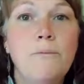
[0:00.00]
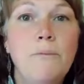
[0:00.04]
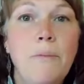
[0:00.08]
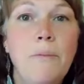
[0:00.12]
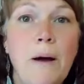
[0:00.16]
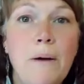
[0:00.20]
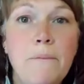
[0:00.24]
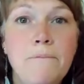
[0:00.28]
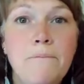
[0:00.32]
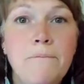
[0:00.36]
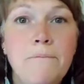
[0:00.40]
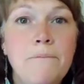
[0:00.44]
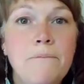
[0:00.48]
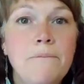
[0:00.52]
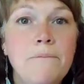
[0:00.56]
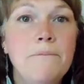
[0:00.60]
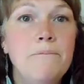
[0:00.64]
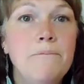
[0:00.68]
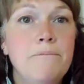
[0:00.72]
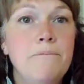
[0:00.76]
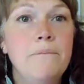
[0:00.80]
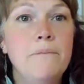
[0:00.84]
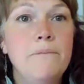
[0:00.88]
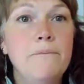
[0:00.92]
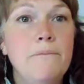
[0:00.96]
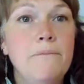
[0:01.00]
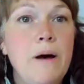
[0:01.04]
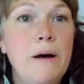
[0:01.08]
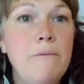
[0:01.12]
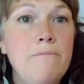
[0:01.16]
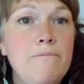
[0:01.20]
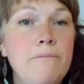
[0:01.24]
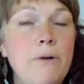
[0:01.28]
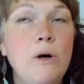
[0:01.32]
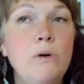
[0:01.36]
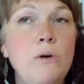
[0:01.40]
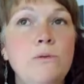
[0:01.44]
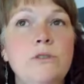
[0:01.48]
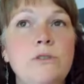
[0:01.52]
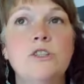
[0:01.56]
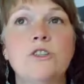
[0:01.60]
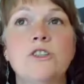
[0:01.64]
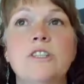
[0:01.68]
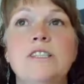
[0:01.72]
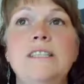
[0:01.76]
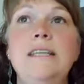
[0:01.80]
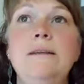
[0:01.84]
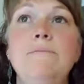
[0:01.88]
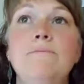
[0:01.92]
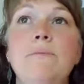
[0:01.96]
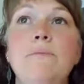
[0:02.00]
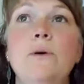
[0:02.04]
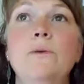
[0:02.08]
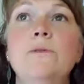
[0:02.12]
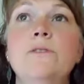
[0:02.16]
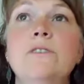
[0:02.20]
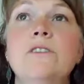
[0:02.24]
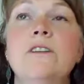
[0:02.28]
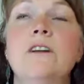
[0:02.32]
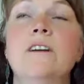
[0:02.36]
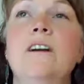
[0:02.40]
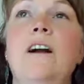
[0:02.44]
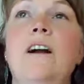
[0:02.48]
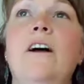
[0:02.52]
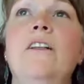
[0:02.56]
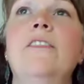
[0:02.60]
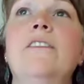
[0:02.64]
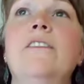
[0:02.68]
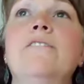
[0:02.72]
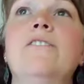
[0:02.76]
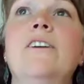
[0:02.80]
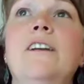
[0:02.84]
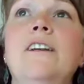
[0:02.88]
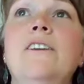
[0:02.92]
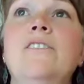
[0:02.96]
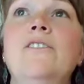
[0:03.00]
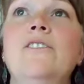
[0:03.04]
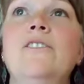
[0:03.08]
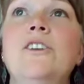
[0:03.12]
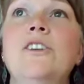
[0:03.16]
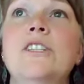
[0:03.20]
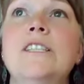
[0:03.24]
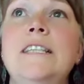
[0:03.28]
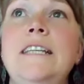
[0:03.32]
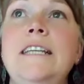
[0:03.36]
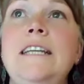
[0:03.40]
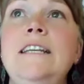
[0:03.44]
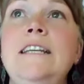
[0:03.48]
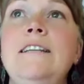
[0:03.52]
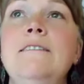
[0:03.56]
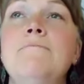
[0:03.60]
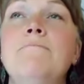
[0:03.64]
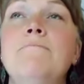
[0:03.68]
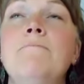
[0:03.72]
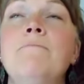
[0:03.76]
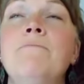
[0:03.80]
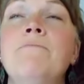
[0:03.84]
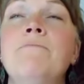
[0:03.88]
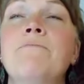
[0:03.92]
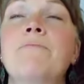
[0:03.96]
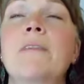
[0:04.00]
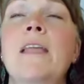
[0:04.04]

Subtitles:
your bum bones, your seat bones are on the front of your seat.